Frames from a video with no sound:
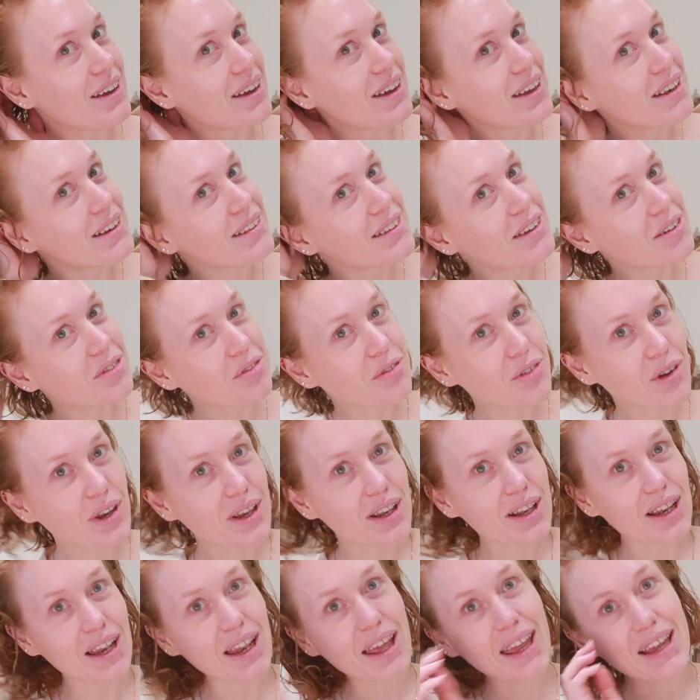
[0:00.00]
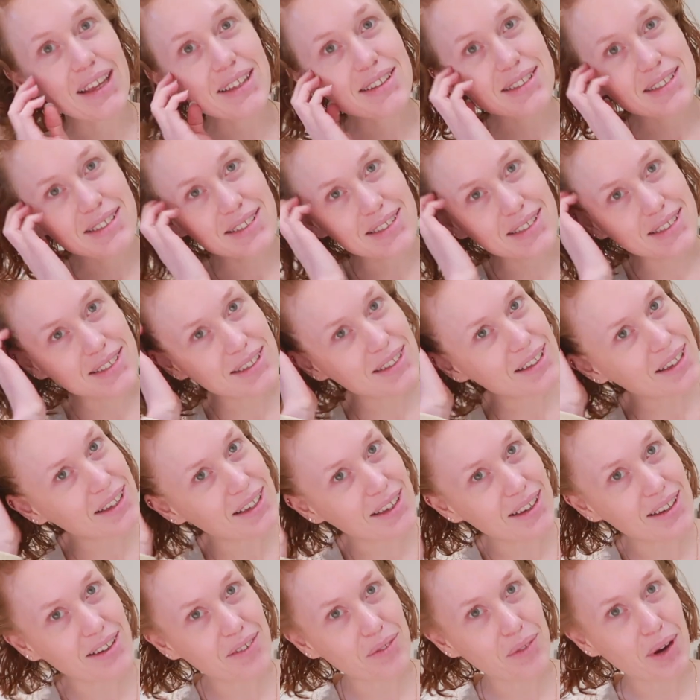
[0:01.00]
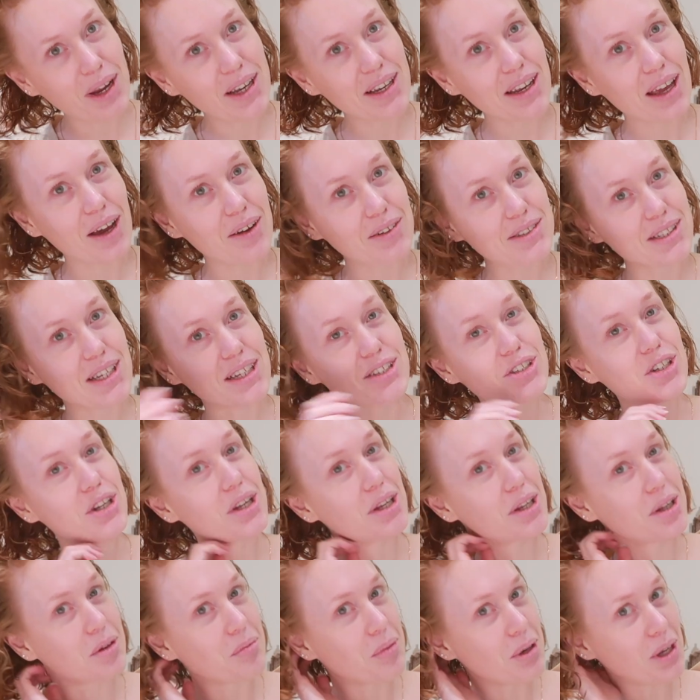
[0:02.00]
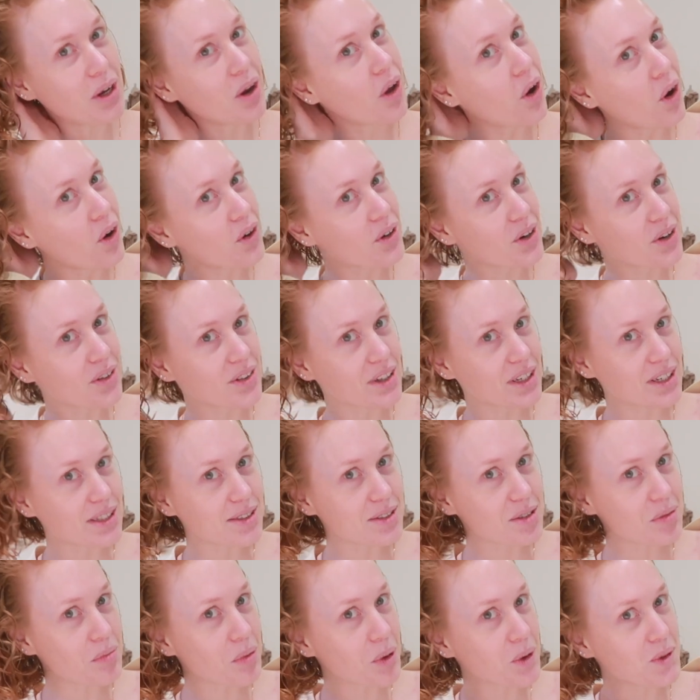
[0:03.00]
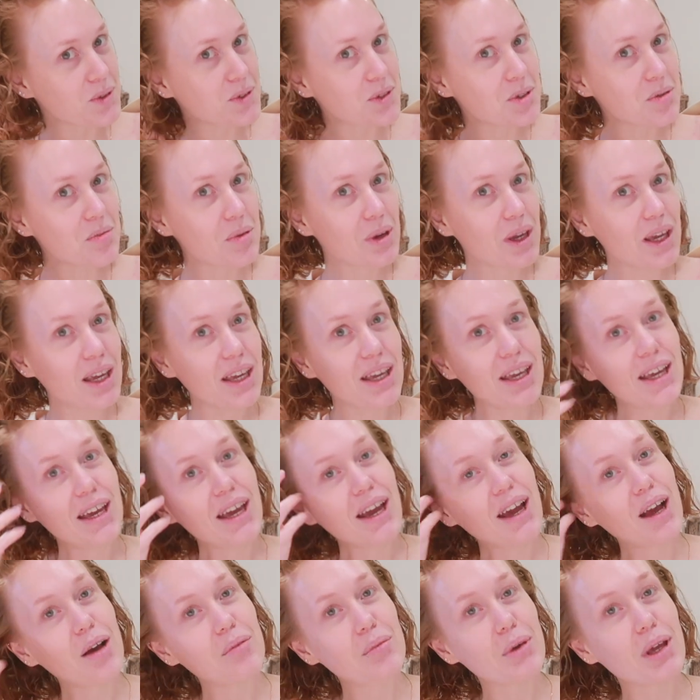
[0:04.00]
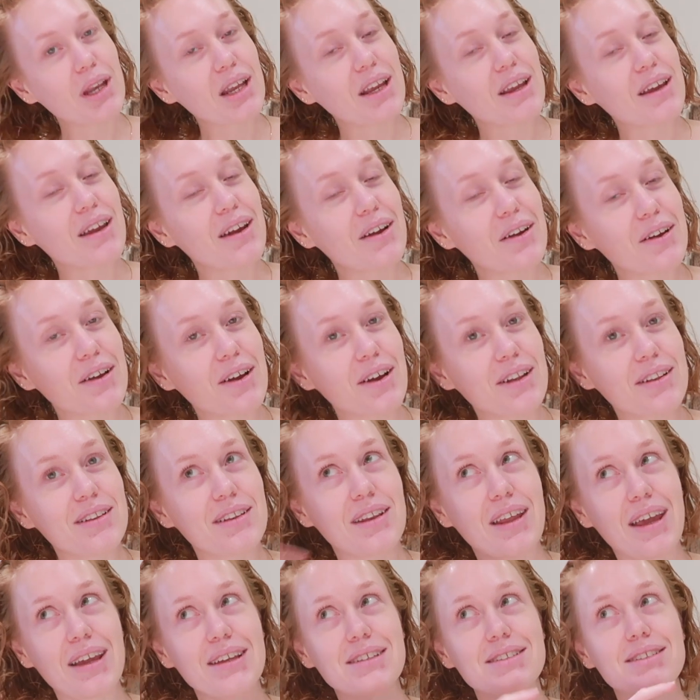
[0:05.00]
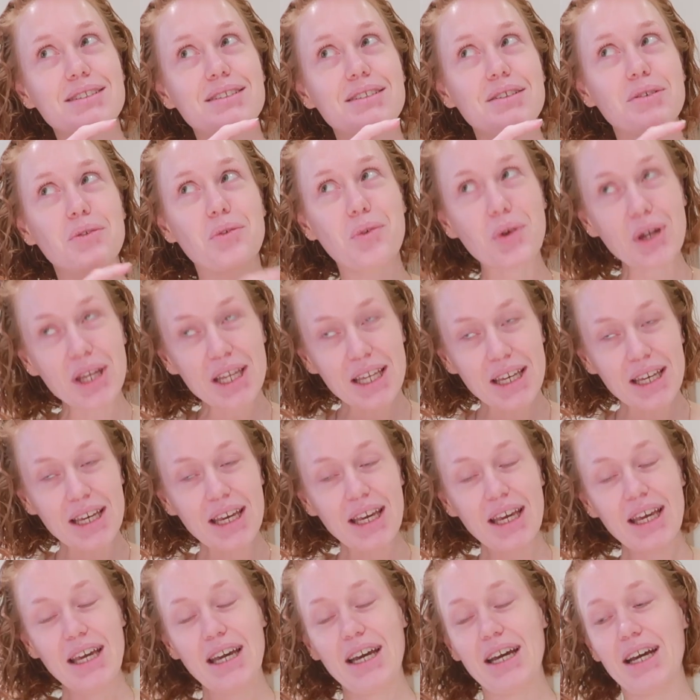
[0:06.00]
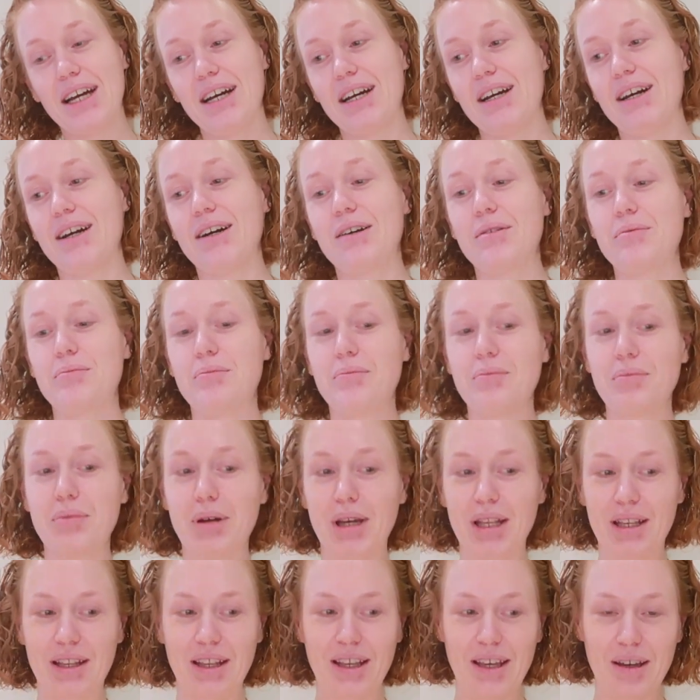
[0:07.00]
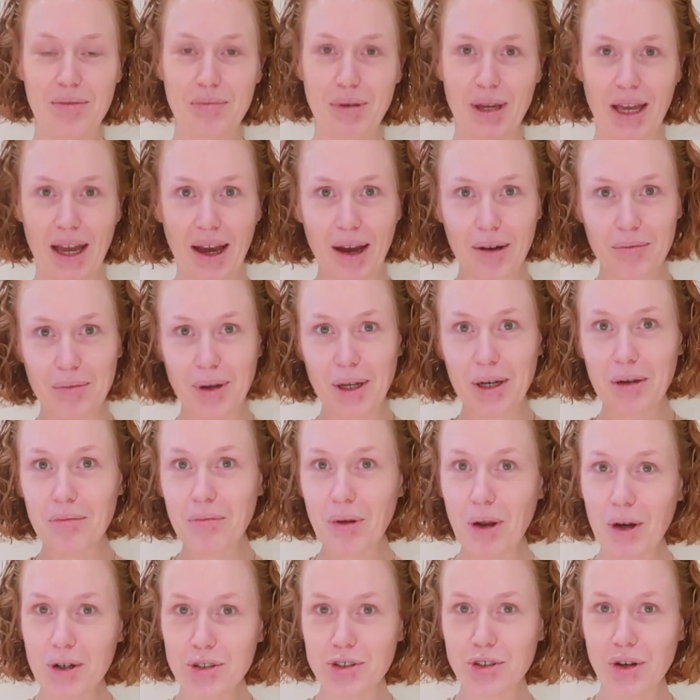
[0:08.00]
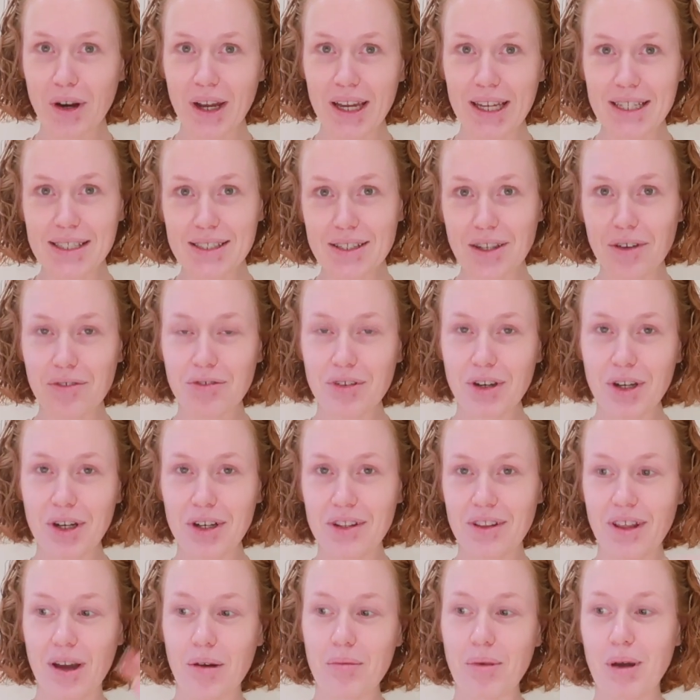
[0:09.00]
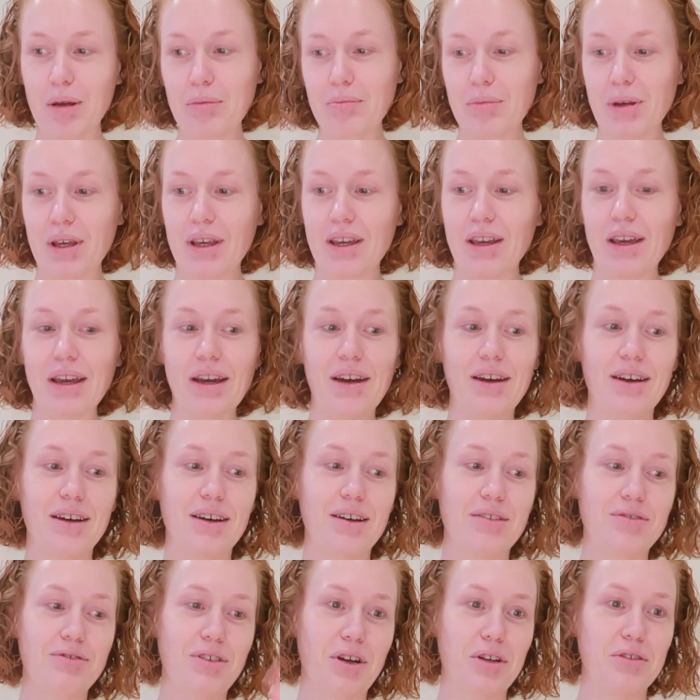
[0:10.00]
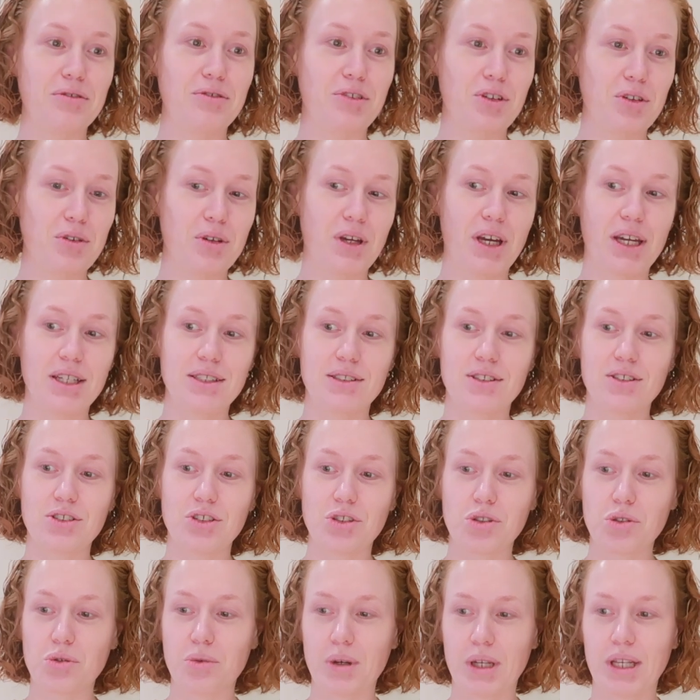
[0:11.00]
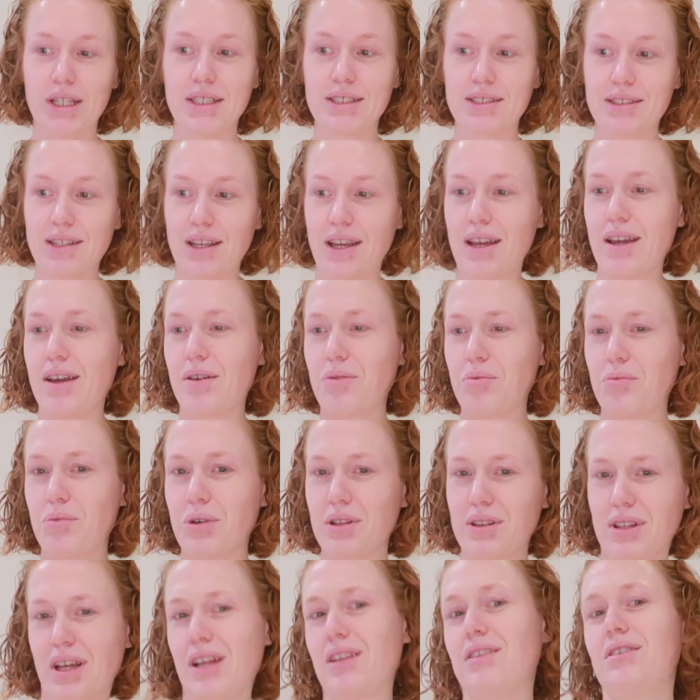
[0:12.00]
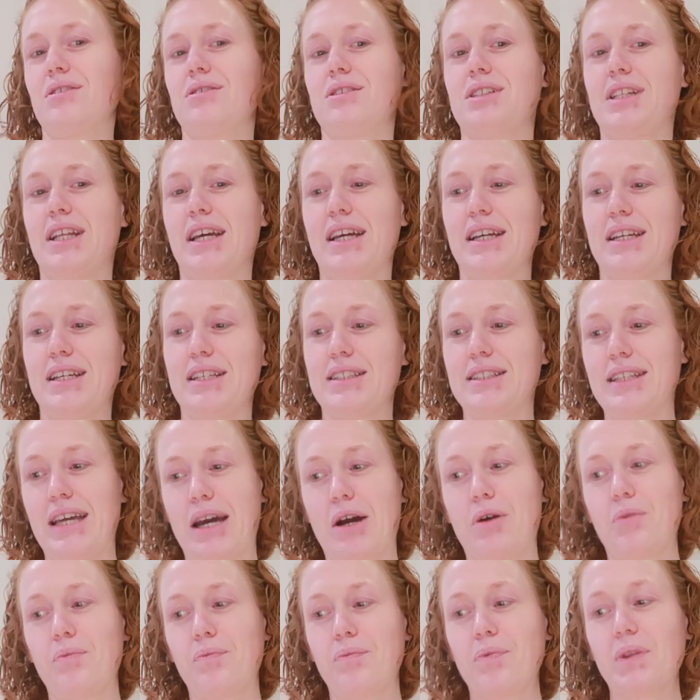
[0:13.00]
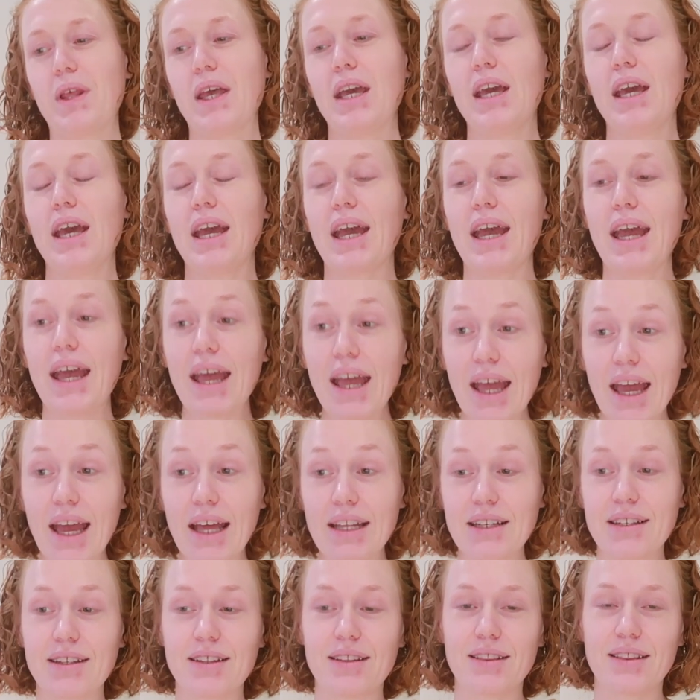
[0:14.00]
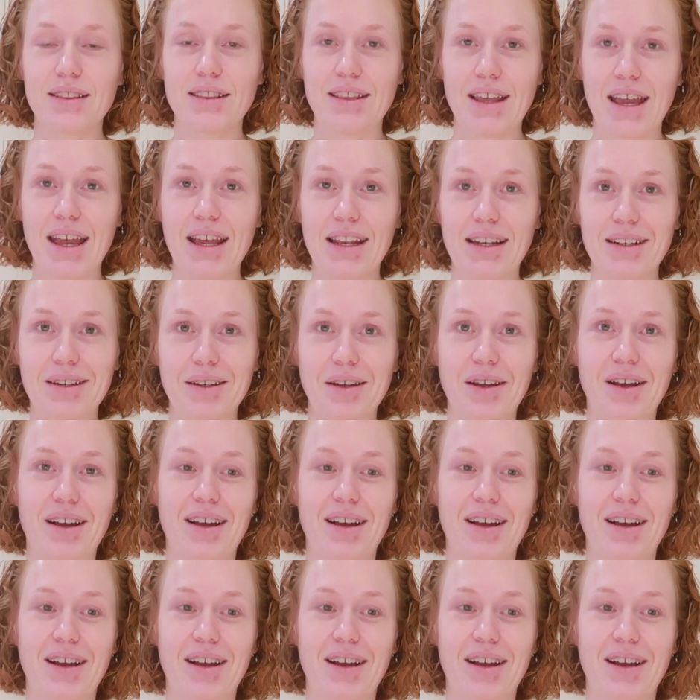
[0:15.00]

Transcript: in different lengths. Right now it's actually a little bit longer than it's supposed to be. I'm getting a haircut next week. But yeah, I'm gonna blow dry it, so I figured that might be fun for you guys to just quickly see what that looks like now. And then